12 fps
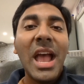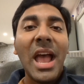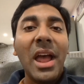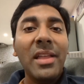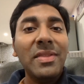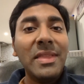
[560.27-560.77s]

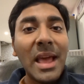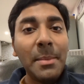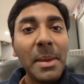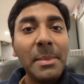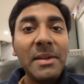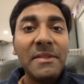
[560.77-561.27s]
and there
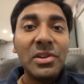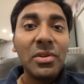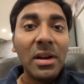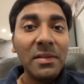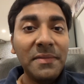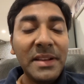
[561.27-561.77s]
may be
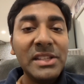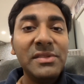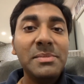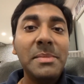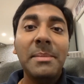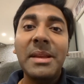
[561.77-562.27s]
withdrawal fees
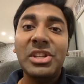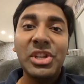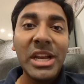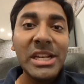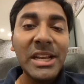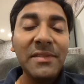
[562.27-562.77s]
which may be
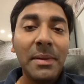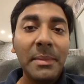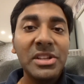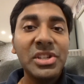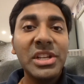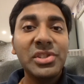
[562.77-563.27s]
changing from
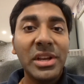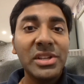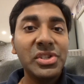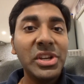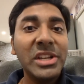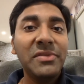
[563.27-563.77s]
exchange to
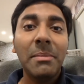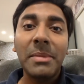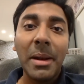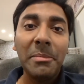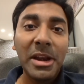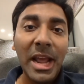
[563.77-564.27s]
exchange from
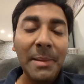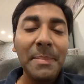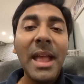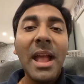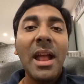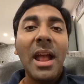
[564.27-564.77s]
time to time.